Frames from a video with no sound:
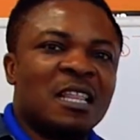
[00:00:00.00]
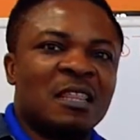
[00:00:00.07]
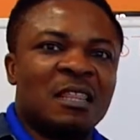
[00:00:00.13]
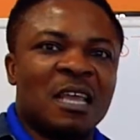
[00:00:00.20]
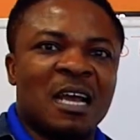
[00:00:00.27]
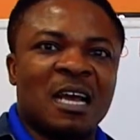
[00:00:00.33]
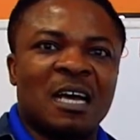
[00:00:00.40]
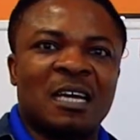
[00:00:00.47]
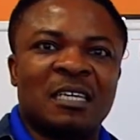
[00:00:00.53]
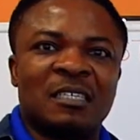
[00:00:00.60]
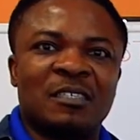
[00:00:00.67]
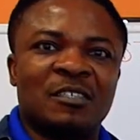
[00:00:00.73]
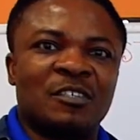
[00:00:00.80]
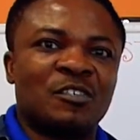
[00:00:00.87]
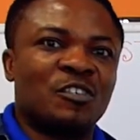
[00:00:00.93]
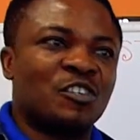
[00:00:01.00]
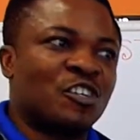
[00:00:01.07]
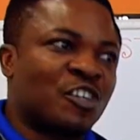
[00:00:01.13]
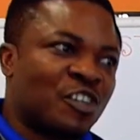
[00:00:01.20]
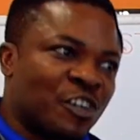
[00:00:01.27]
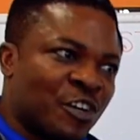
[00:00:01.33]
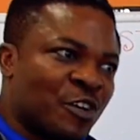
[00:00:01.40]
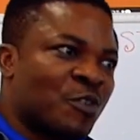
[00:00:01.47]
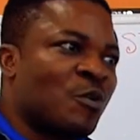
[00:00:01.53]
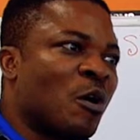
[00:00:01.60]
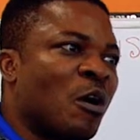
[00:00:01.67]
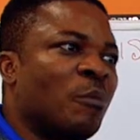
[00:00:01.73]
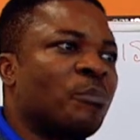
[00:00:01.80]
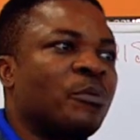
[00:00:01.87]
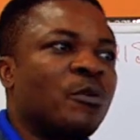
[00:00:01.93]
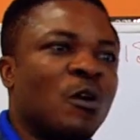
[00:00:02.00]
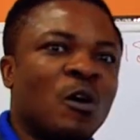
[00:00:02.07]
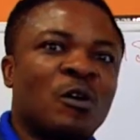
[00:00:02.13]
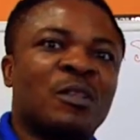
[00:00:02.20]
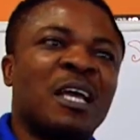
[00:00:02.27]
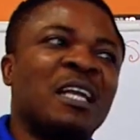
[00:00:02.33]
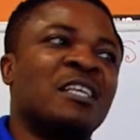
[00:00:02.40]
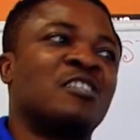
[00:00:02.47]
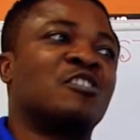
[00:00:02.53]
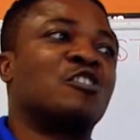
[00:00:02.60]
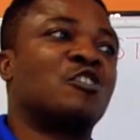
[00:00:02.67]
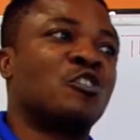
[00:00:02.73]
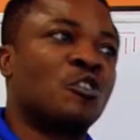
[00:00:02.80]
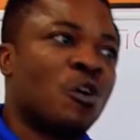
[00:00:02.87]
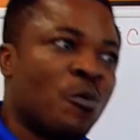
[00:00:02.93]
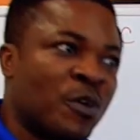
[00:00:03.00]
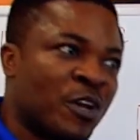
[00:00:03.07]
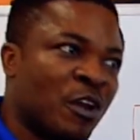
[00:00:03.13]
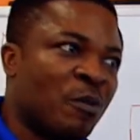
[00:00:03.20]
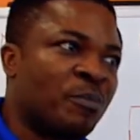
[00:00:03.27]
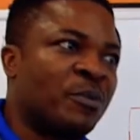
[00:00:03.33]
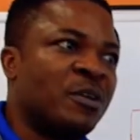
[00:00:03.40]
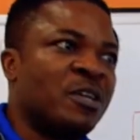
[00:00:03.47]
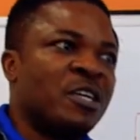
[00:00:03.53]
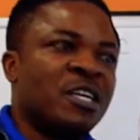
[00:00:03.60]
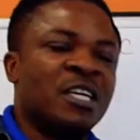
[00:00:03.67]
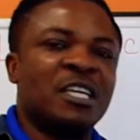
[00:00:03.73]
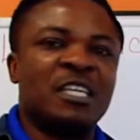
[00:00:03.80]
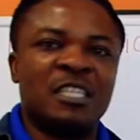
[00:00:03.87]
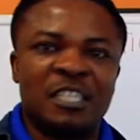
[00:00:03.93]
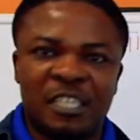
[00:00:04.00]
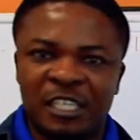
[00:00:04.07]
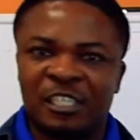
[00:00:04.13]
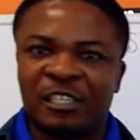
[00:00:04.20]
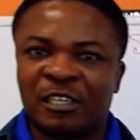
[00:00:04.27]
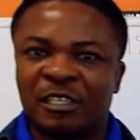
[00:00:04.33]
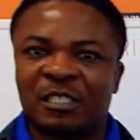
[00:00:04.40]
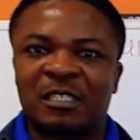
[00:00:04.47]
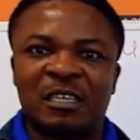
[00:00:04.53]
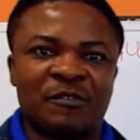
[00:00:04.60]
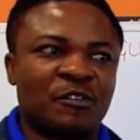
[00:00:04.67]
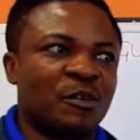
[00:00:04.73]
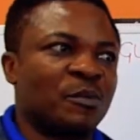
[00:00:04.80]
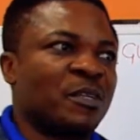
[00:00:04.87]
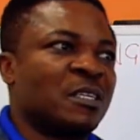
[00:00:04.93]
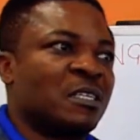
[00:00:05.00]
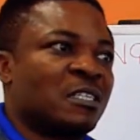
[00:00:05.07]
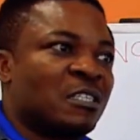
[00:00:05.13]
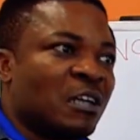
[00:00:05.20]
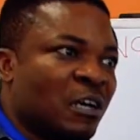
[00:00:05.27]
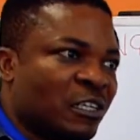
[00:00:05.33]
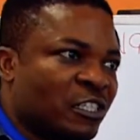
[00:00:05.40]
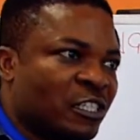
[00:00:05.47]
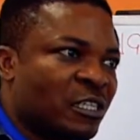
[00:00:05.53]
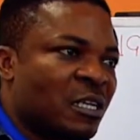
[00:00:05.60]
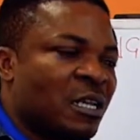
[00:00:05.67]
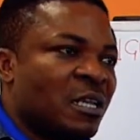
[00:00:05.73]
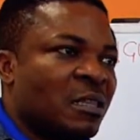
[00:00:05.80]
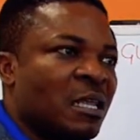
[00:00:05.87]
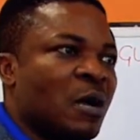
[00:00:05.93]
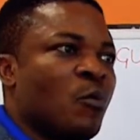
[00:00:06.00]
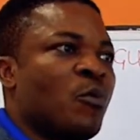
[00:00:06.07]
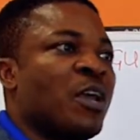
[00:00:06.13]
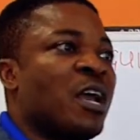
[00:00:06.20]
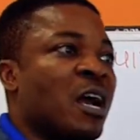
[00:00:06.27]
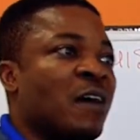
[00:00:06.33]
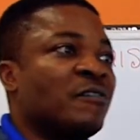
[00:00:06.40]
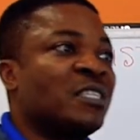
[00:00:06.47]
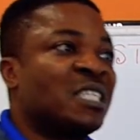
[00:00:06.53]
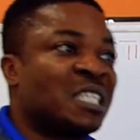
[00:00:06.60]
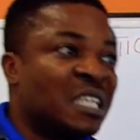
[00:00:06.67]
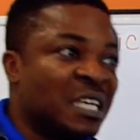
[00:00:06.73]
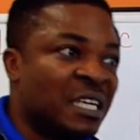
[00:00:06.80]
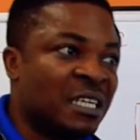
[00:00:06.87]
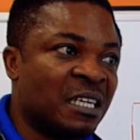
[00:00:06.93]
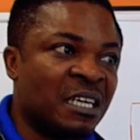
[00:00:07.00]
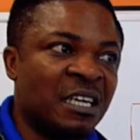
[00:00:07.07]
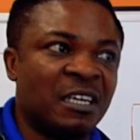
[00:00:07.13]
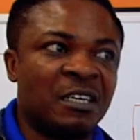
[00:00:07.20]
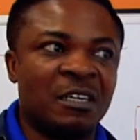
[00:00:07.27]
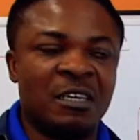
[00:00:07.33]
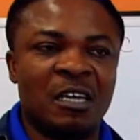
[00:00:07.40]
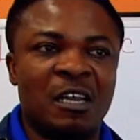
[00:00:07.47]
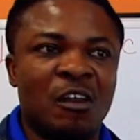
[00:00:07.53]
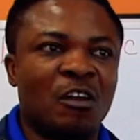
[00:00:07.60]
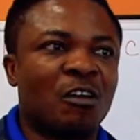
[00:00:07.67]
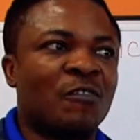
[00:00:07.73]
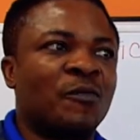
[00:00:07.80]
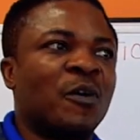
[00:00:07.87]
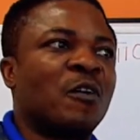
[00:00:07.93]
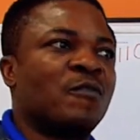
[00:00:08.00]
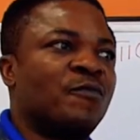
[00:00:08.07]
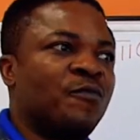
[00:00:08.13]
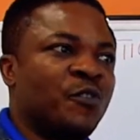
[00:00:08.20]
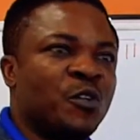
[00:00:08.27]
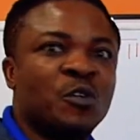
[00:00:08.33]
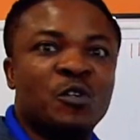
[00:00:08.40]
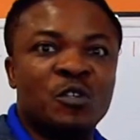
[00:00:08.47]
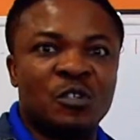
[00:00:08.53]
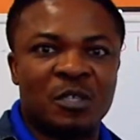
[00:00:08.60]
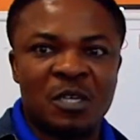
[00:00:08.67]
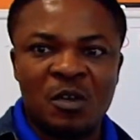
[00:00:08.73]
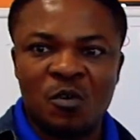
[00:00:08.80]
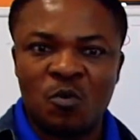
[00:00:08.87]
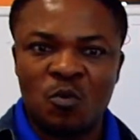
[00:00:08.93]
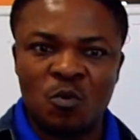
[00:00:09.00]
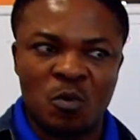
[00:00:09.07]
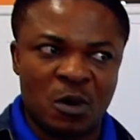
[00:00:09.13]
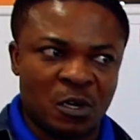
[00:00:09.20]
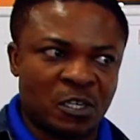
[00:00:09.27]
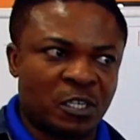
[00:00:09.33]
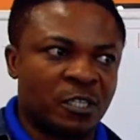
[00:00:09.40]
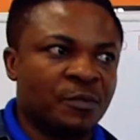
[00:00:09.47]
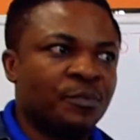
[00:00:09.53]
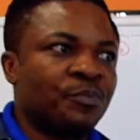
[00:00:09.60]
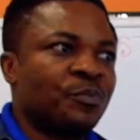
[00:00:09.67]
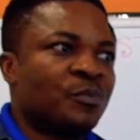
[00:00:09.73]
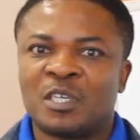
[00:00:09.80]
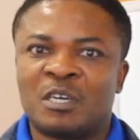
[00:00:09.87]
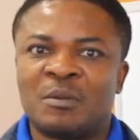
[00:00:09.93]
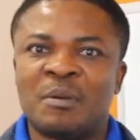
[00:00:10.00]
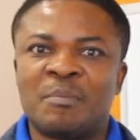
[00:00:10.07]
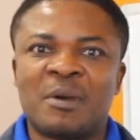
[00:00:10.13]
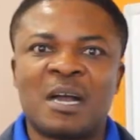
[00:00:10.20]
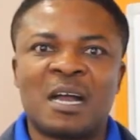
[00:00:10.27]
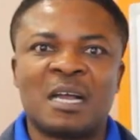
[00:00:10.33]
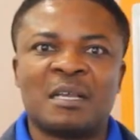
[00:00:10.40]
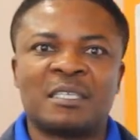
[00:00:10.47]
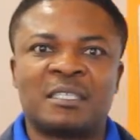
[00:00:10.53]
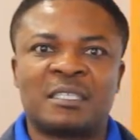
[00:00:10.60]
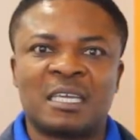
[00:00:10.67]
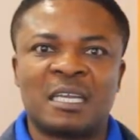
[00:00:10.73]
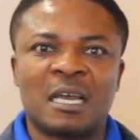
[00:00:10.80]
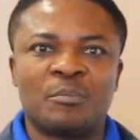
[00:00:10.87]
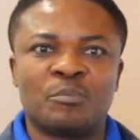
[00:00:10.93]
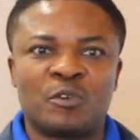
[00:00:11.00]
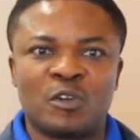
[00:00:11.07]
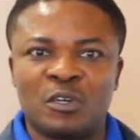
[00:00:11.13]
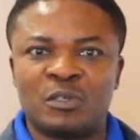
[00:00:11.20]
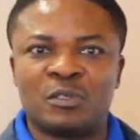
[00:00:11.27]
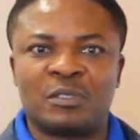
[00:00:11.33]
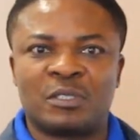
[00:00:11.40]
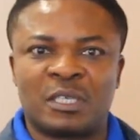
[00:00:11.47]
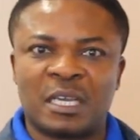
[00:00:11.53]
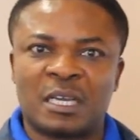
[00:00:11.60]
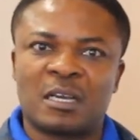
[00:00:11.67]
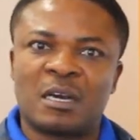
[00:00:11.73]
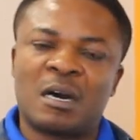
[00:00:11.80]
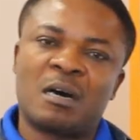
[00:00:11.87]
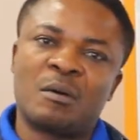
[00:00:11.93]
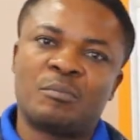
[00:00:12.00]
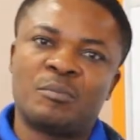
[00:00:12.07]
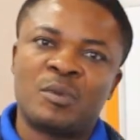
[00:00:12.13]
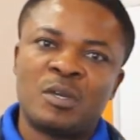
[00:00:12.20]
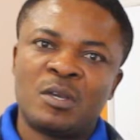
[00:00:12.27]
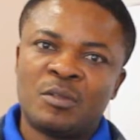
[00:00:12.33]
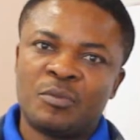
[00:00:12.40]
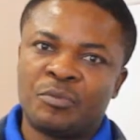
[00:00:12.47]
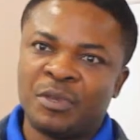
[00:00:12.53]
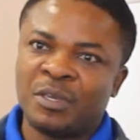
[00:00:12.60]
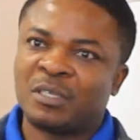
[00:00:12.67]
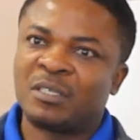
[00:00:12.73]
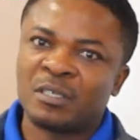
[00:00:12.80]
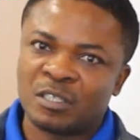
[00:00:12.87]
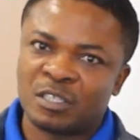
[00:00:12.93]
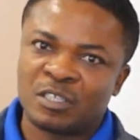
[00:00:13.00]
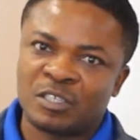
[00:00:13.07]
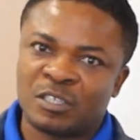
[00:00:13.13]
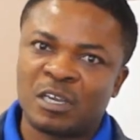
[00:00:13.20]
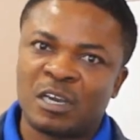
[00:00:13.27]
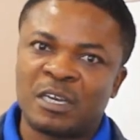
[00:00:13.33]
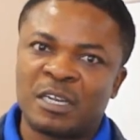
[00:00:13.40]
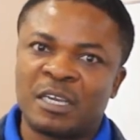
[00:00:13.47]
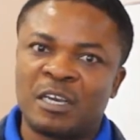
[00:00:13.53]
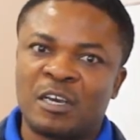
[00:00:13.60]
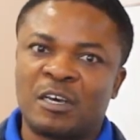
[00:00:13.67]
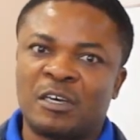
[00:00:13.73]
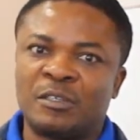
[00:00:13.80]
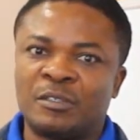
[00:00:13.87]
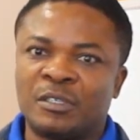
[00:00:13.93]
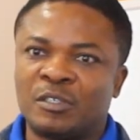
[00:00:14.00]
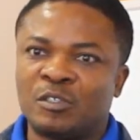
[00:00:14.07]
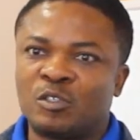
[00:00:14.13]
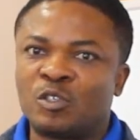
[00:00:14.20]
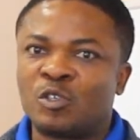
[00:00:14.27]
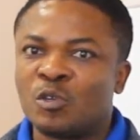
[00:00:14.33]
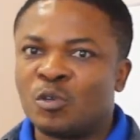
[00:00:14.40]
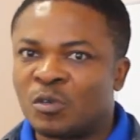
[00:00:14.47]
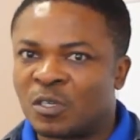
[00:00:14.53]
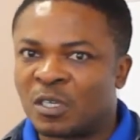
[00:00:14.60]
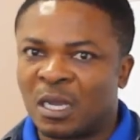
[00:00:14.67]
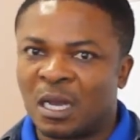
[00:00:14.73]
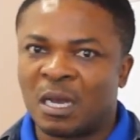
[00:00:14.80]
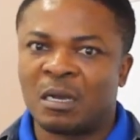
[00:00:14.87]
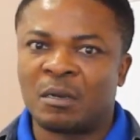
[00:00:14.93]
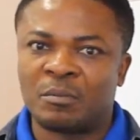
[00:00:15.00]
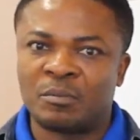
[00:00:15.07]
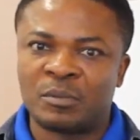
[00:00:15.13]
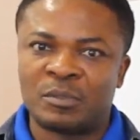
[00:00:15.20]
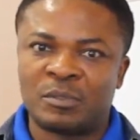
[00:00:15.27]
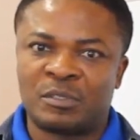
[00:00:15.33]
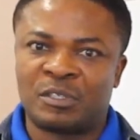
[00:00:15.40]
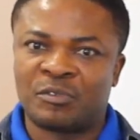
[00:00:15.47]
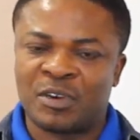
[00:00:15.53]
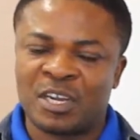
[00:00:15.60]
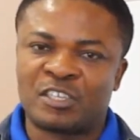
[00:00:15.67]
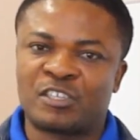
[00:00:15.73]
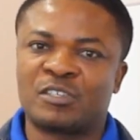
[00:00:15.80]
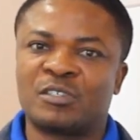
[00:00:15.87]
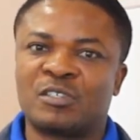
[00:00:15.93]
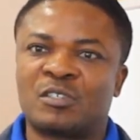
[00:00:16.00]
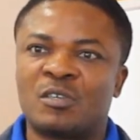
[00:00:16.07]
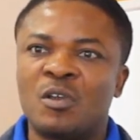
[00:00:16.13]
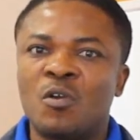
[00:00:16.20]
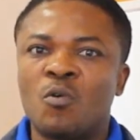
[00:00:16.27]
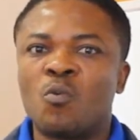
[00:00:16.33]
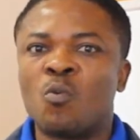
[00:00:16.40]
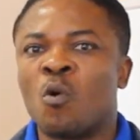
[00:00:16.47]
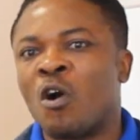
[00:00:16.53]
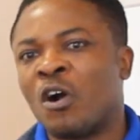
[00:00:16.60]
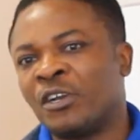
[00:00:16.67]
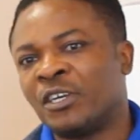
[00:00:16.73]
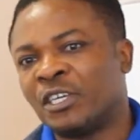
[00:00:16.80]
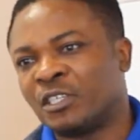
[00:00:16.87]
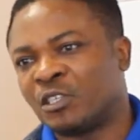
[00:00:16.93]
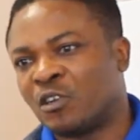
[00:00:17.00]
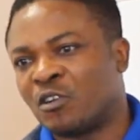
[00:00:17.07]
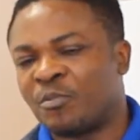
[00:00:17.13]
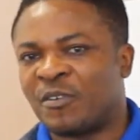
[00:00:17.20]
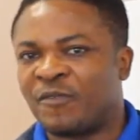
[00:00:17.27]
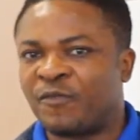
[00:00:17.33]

that grew up or that is growing up in Indigenous Deaf communities such that we have seen in a lot of our field works. Remember, I said I'm going to take this study in two directions. One is going to be